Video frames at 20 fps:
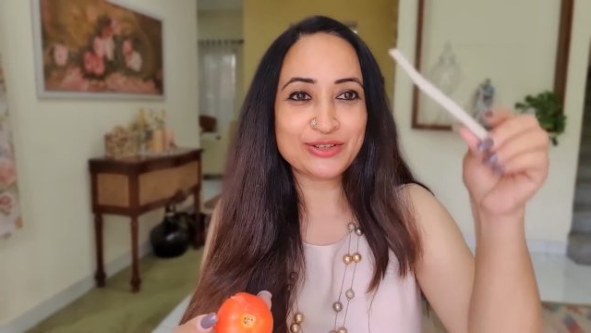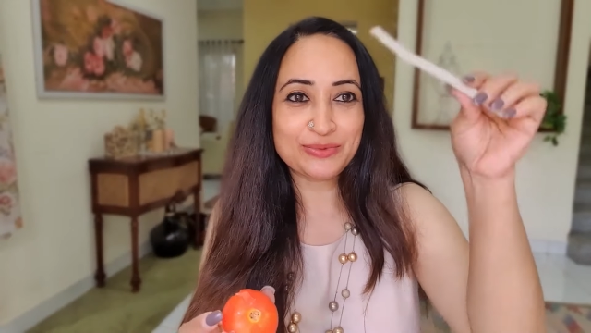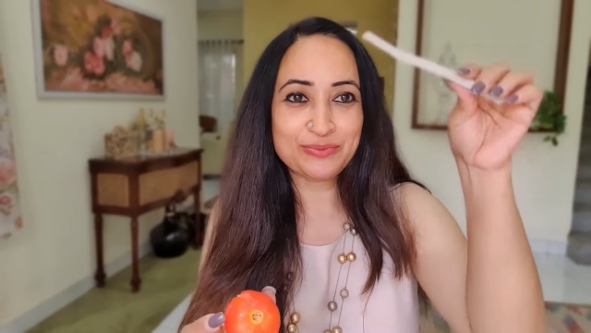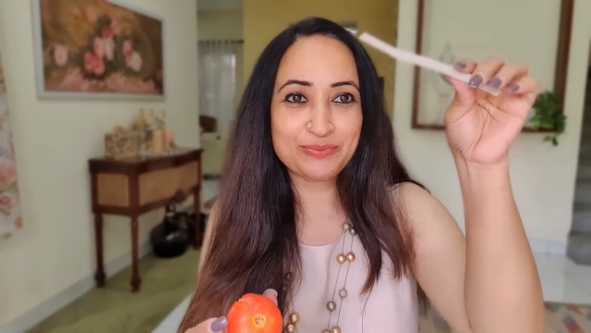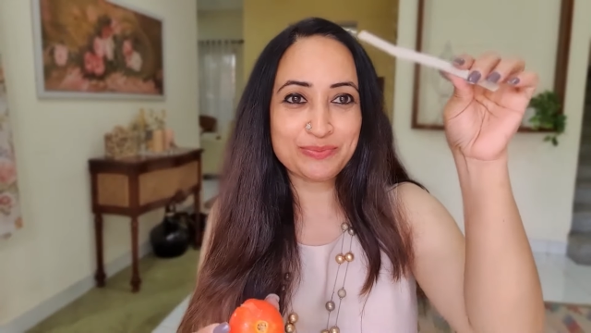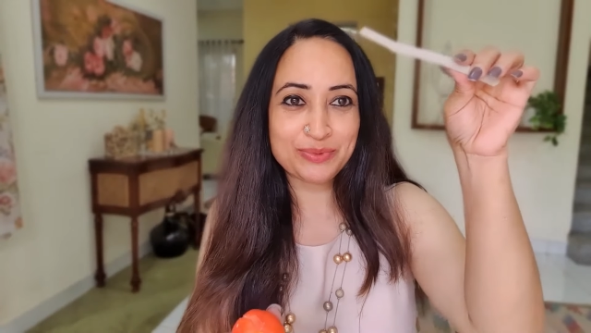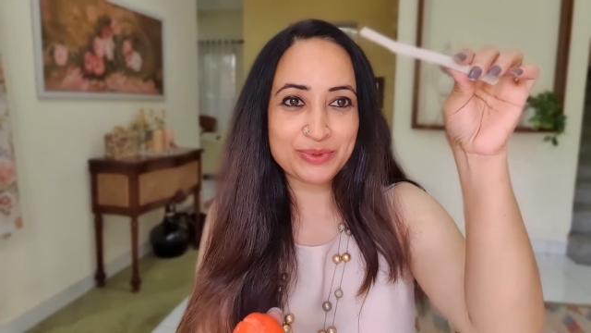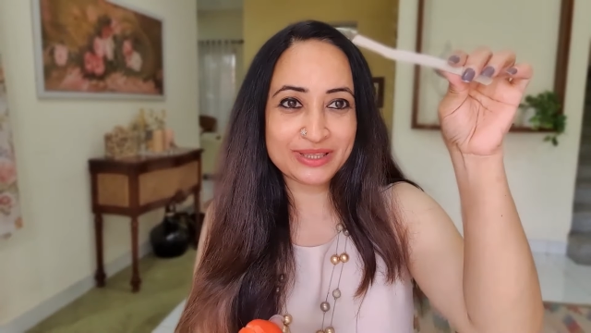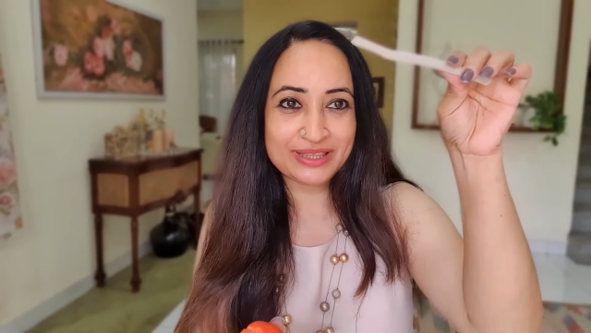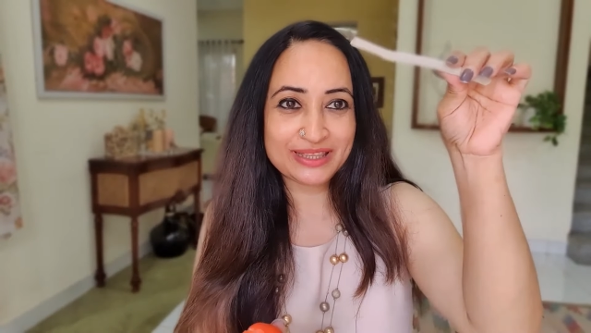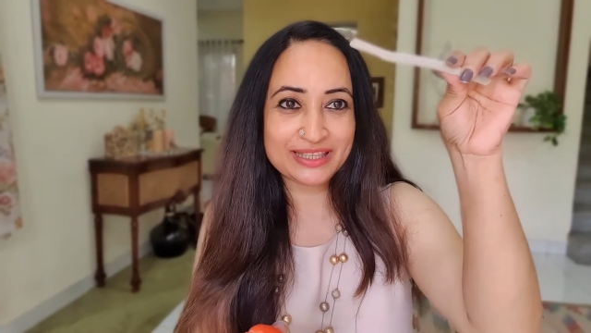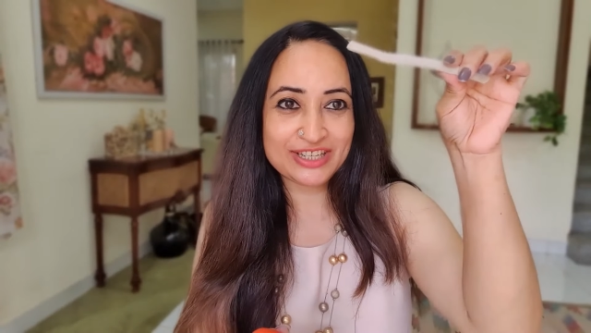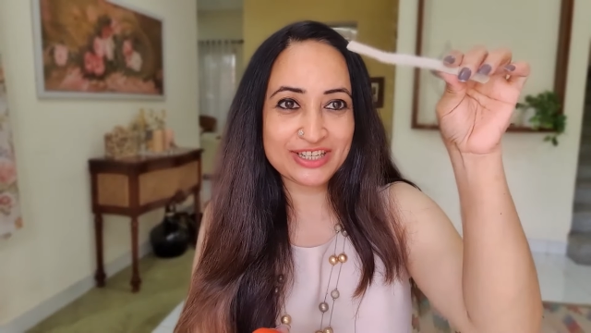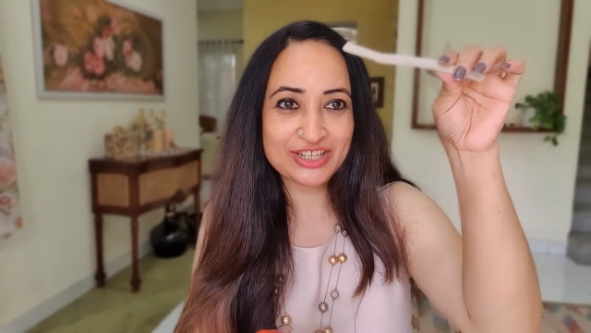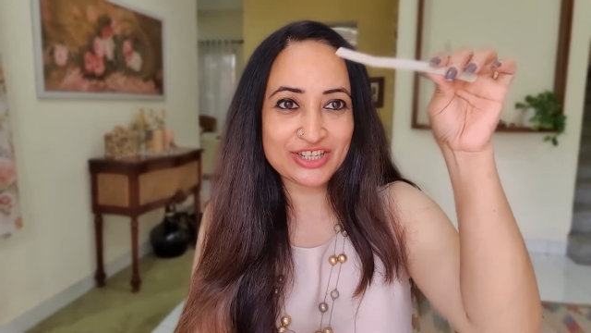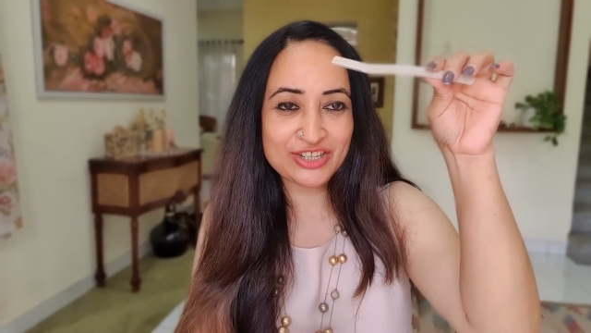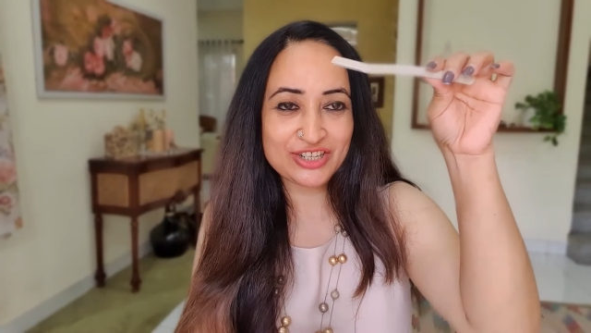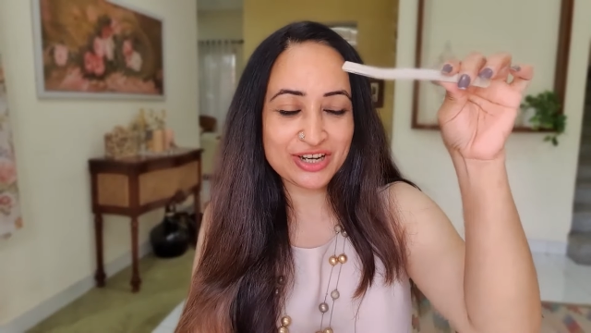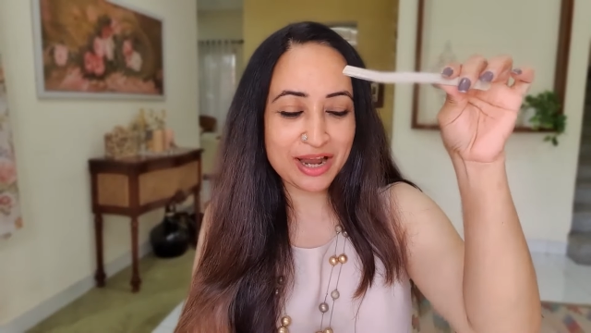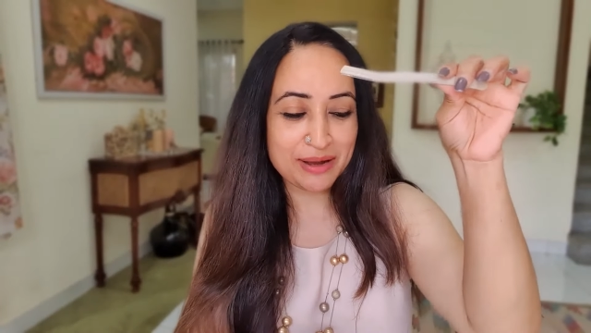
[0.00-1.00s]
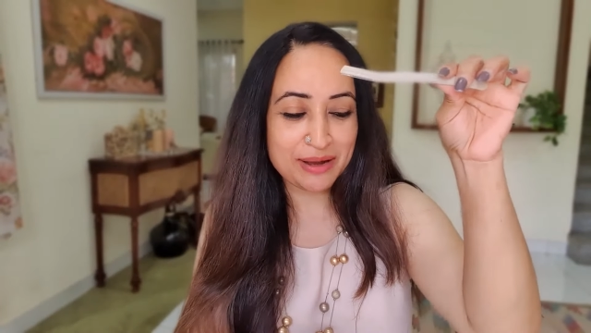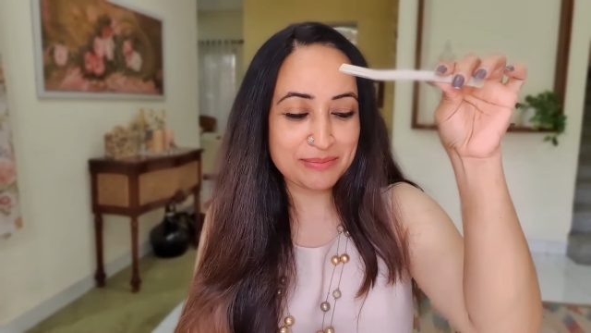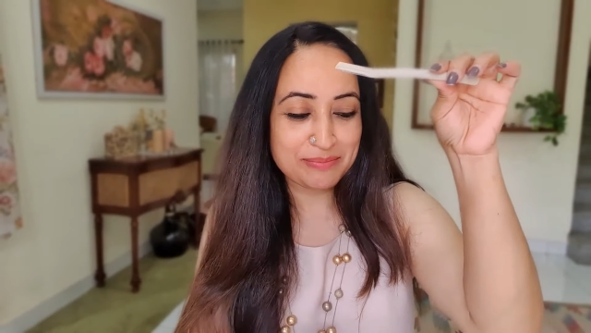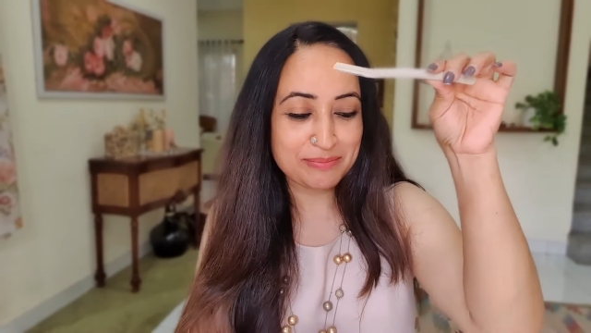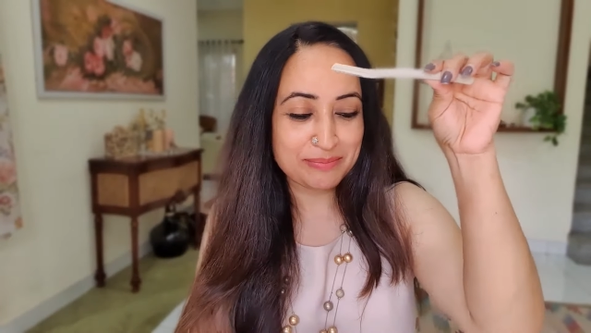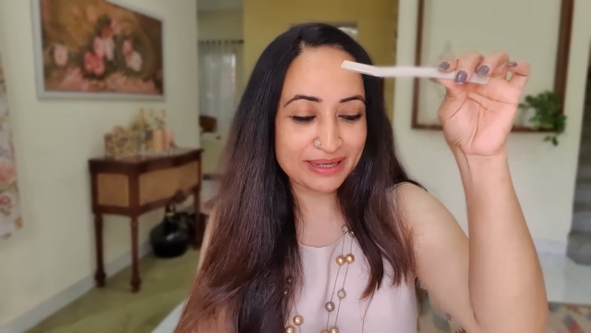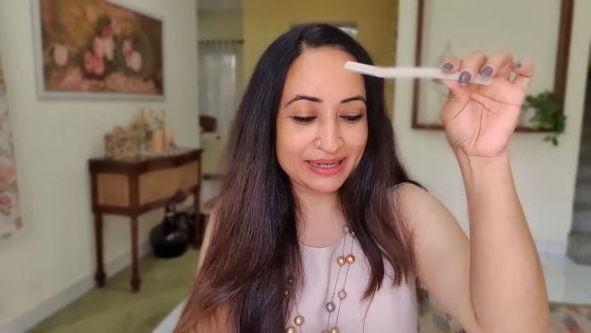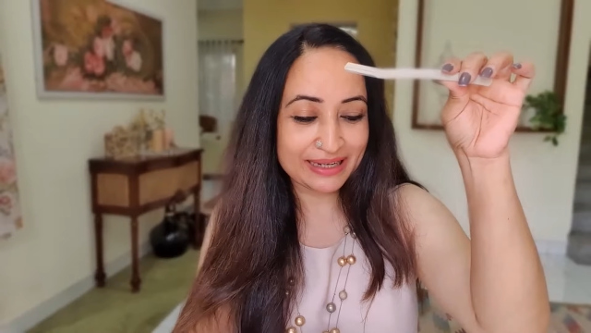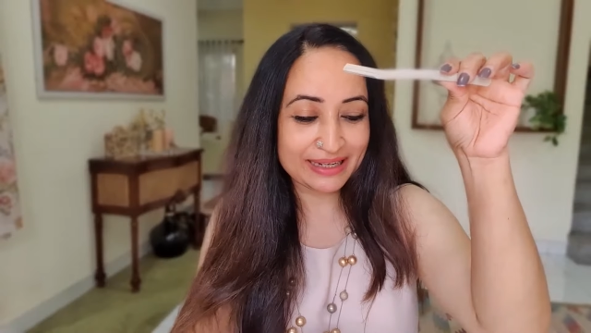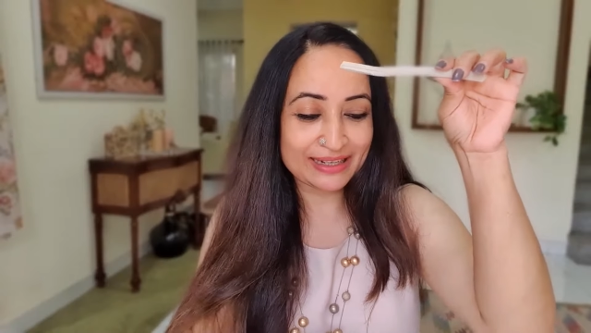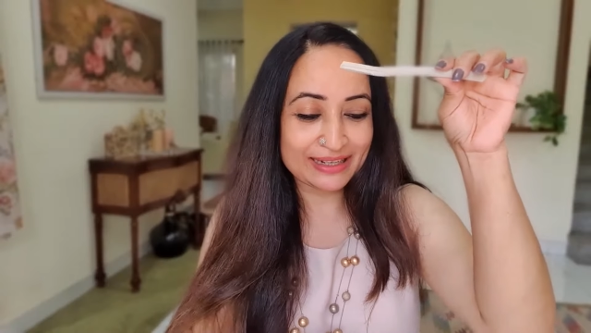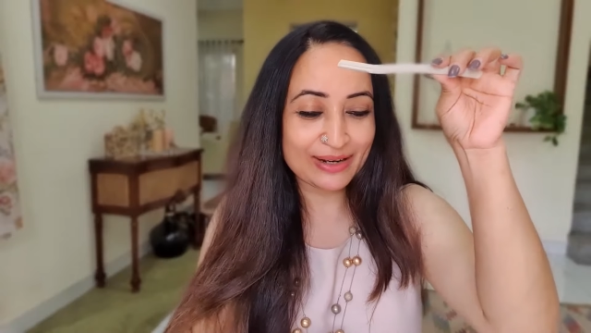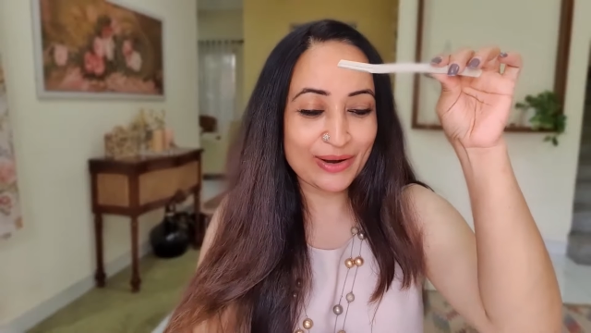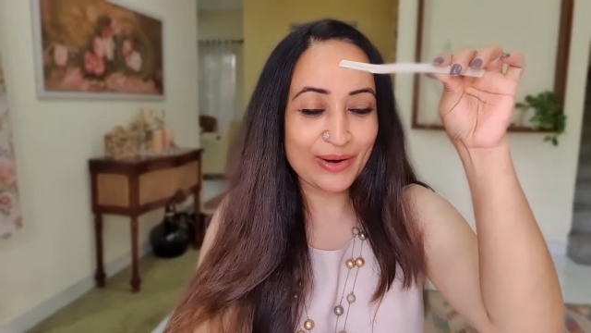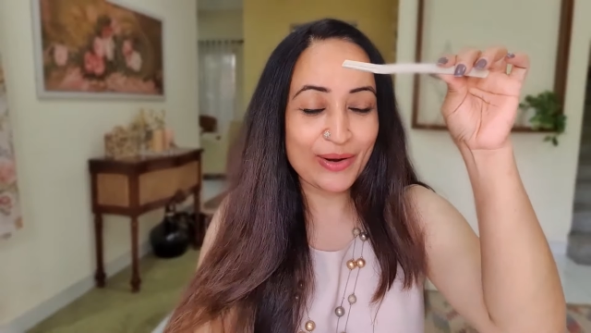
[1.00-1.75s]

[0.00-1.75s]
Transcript: to put the sharp blade